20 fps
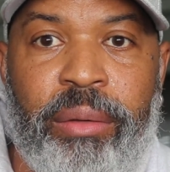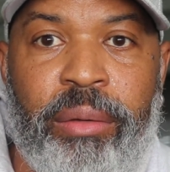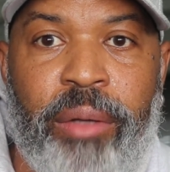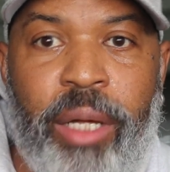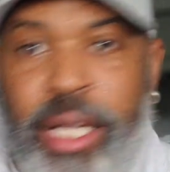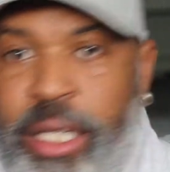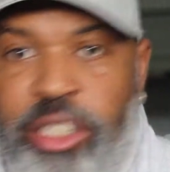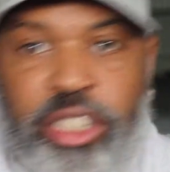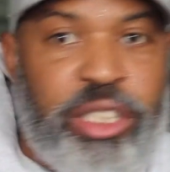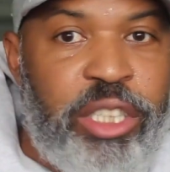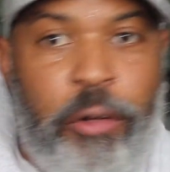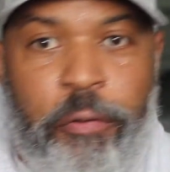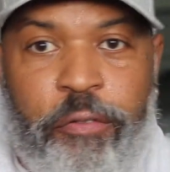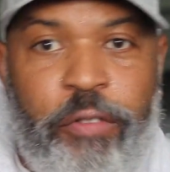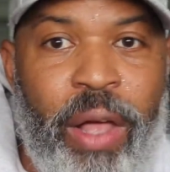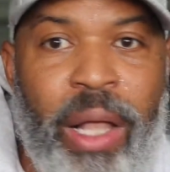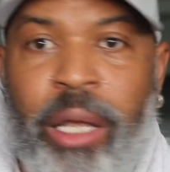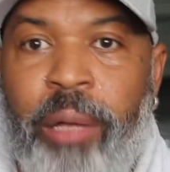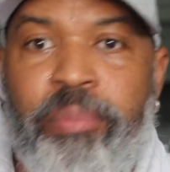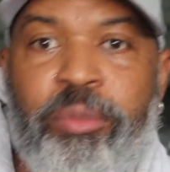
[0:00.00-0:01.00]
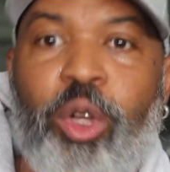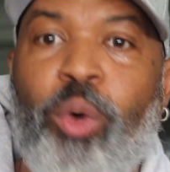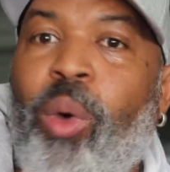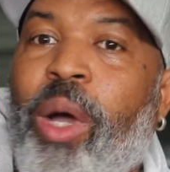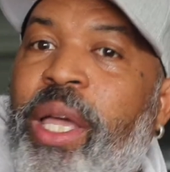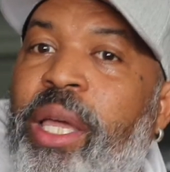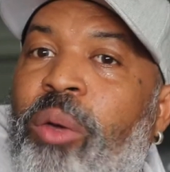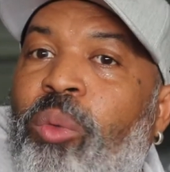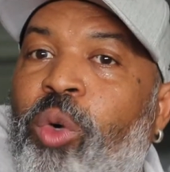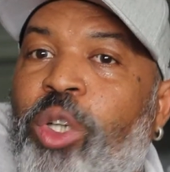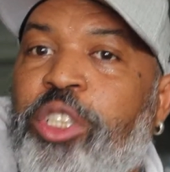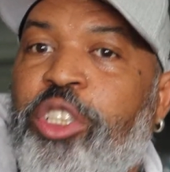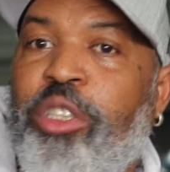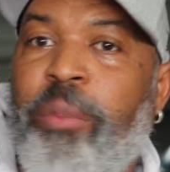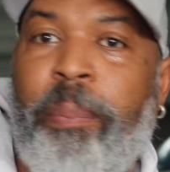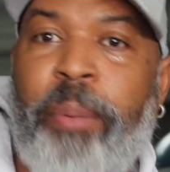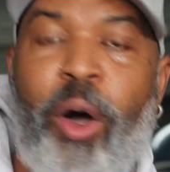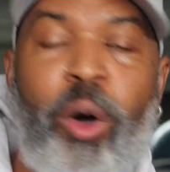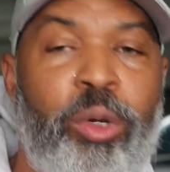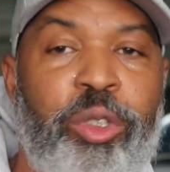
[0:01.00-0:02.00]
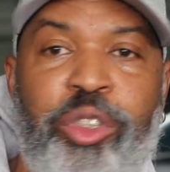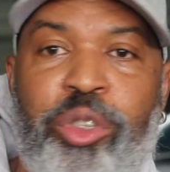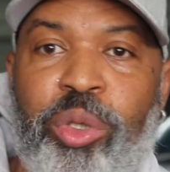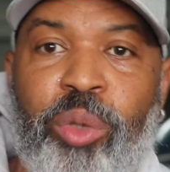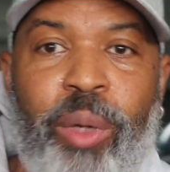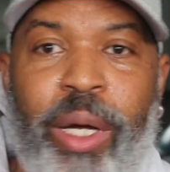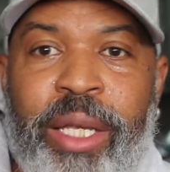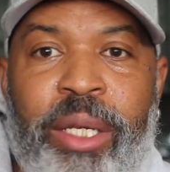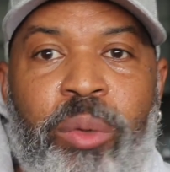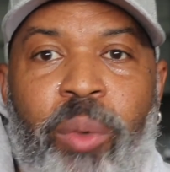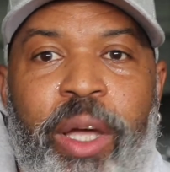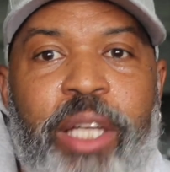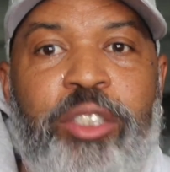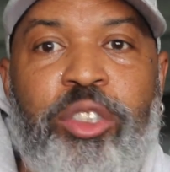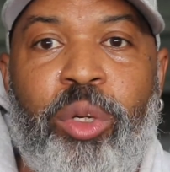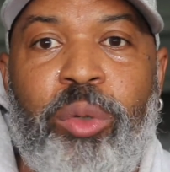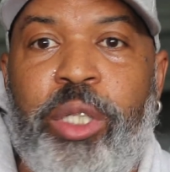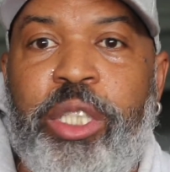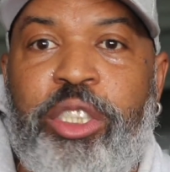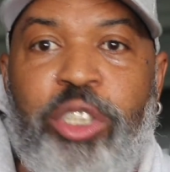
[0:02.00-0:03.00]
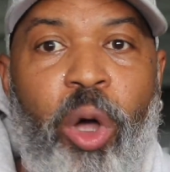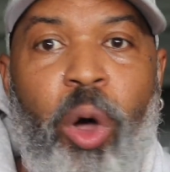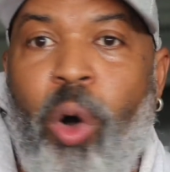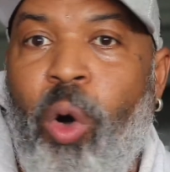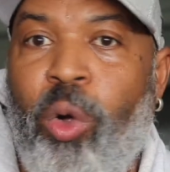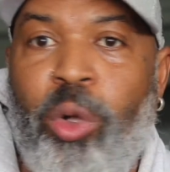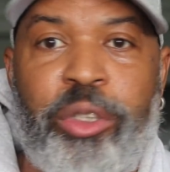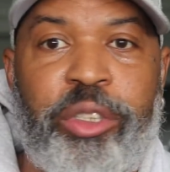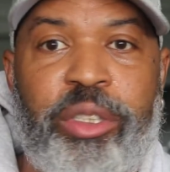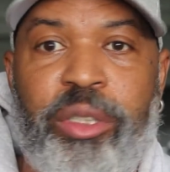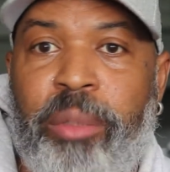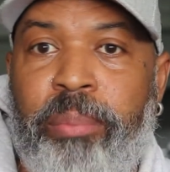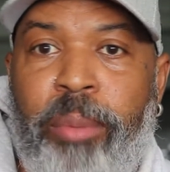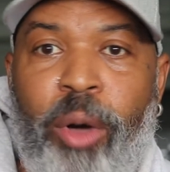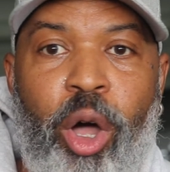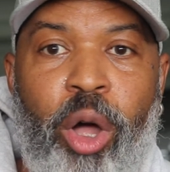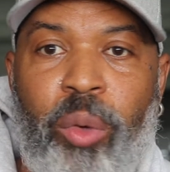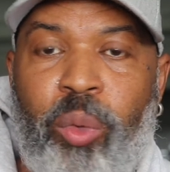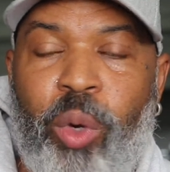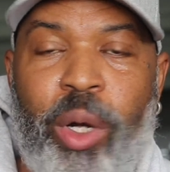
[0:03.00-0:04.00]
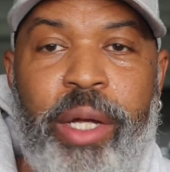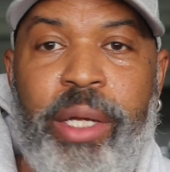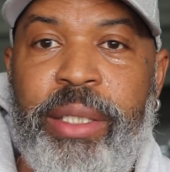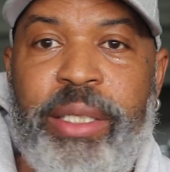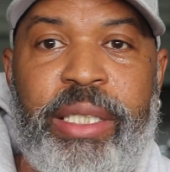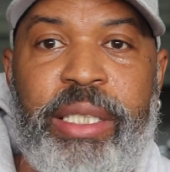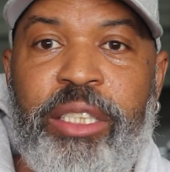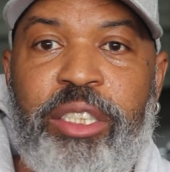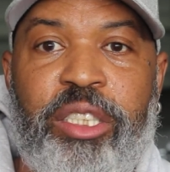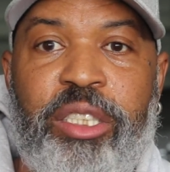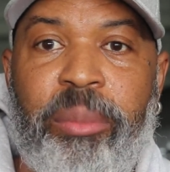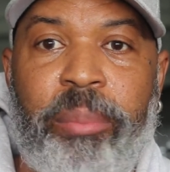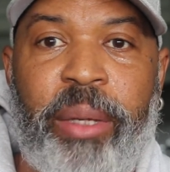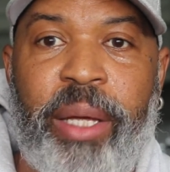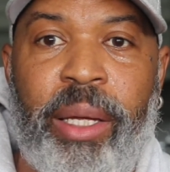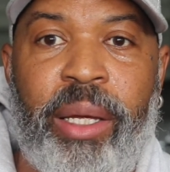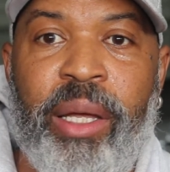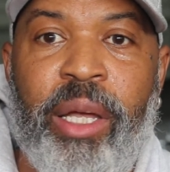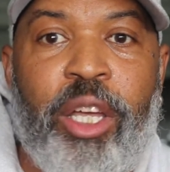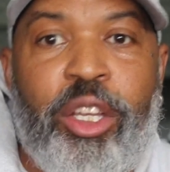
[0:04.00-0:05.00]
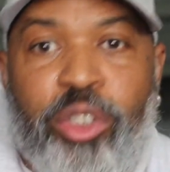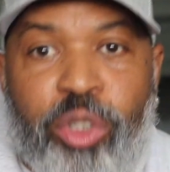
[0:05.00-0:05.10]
It's developed the way it was supposed to anyway, so it's holding the bar where it needs to be.